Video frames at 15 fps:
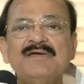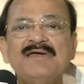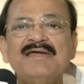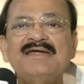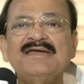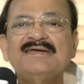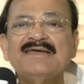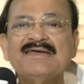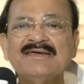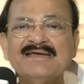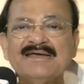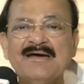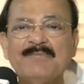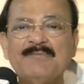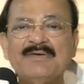be
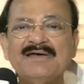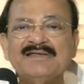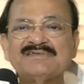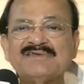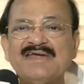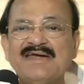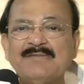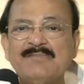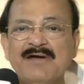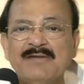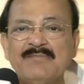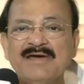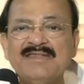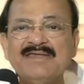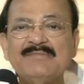taking up a statement
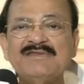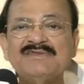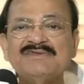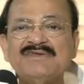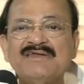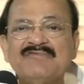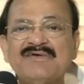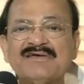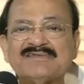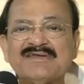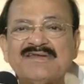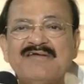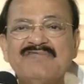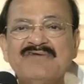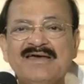by the Ministry of
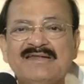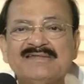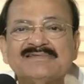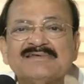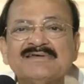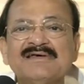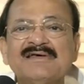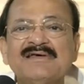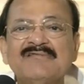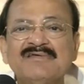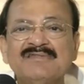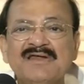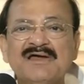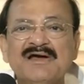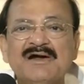External Affairs
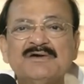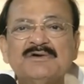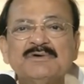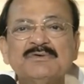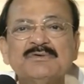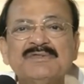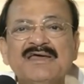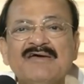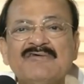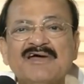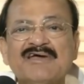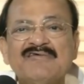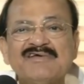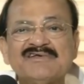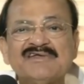with regard to the
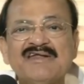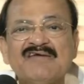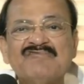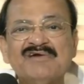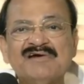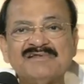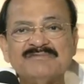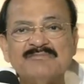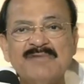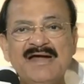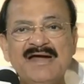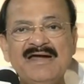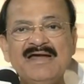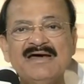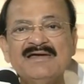evacuation efforts
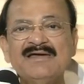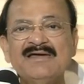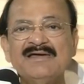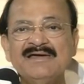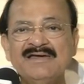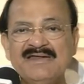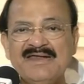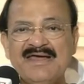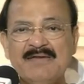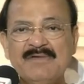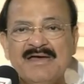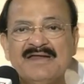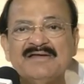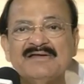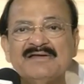made in
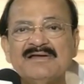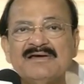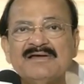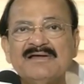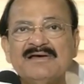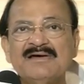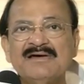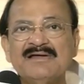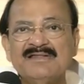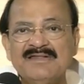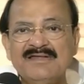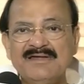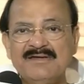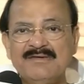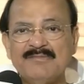Yemen in
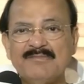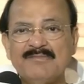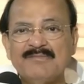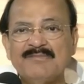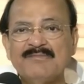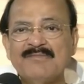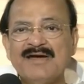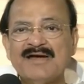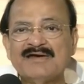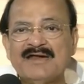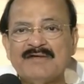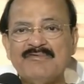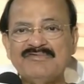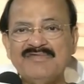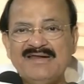the
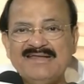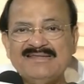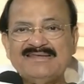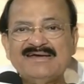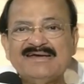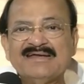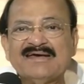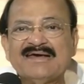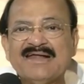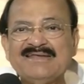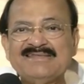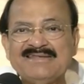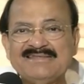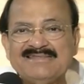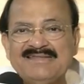backdrop of the recent
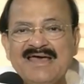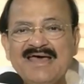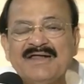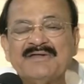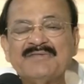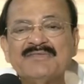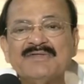crisis there.